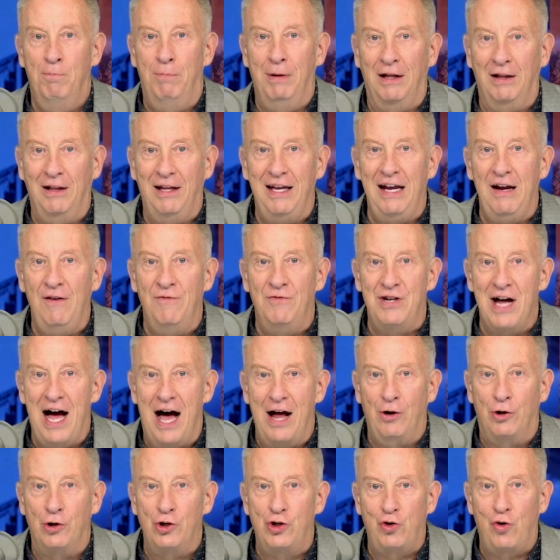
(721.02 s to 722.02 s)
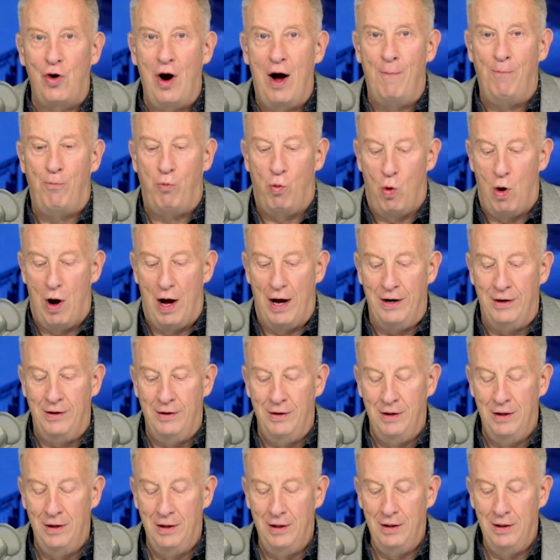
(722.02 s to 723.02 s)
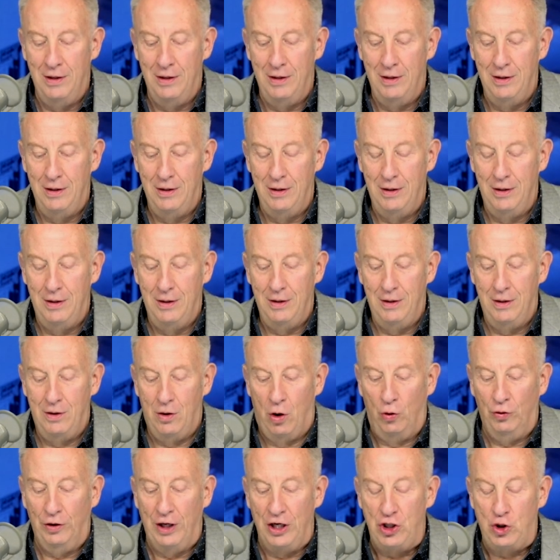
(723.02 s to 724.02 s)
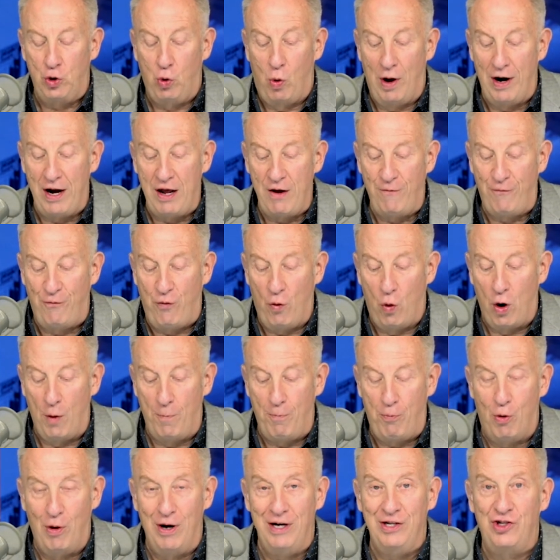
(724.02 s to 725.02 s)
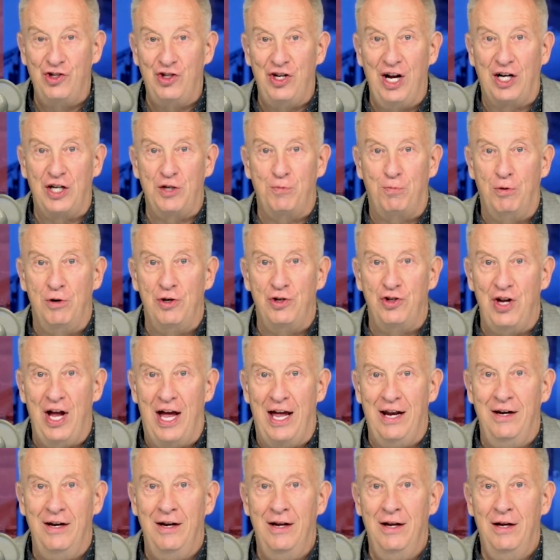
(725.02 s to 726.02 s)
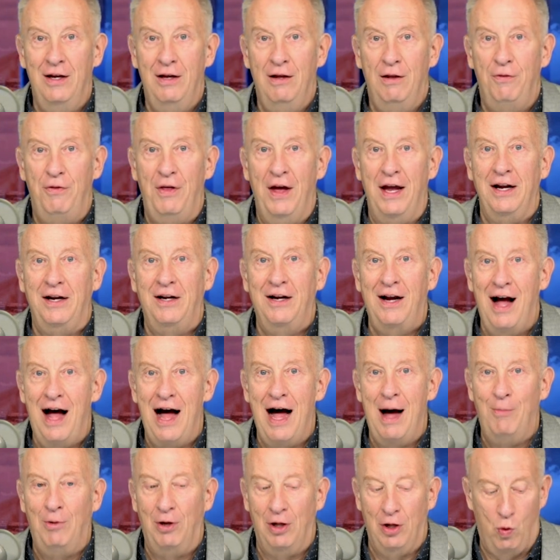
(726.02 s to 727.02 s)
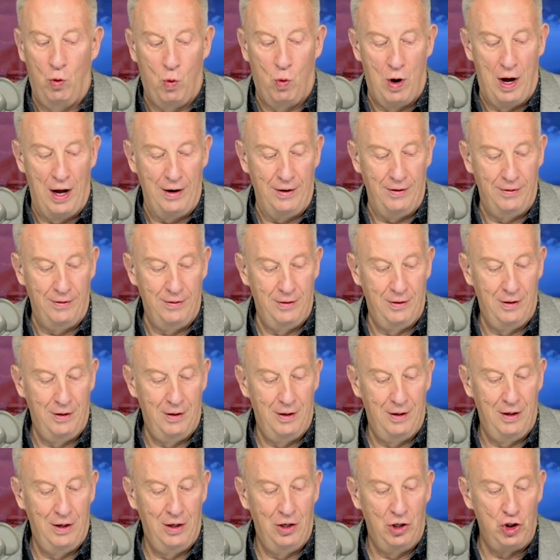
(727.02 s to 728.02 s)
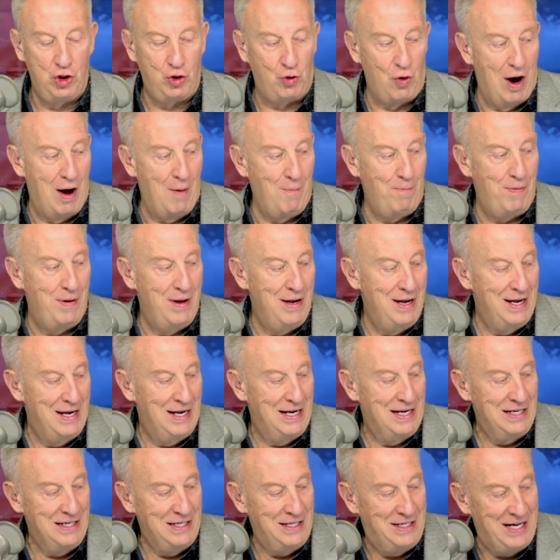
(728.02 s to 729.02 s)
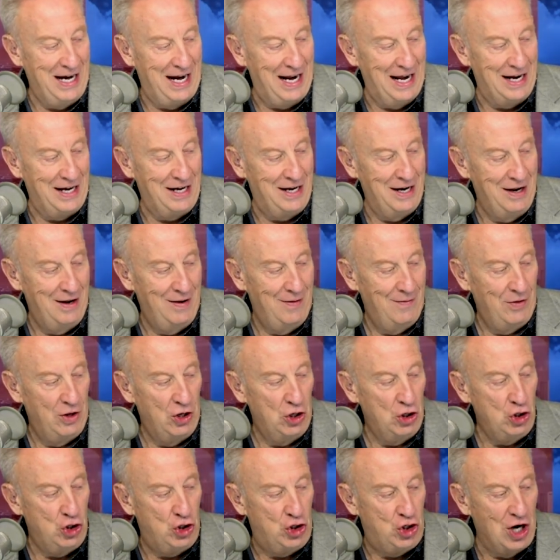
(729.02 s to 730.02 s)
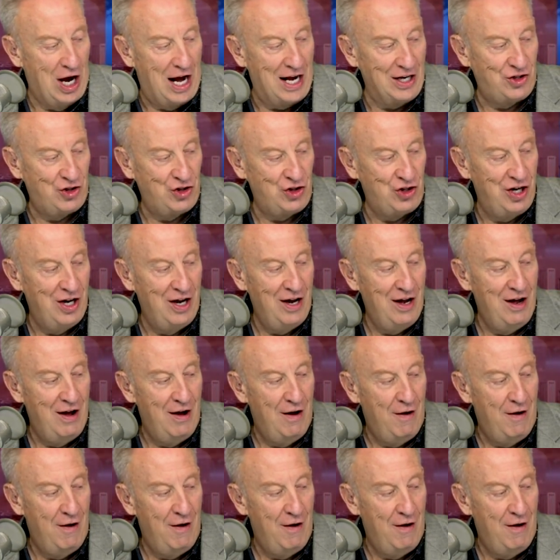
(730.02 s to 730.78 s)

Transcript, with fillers: believe Donald Trump won. Only 24.6% think Kamala won. Trump did just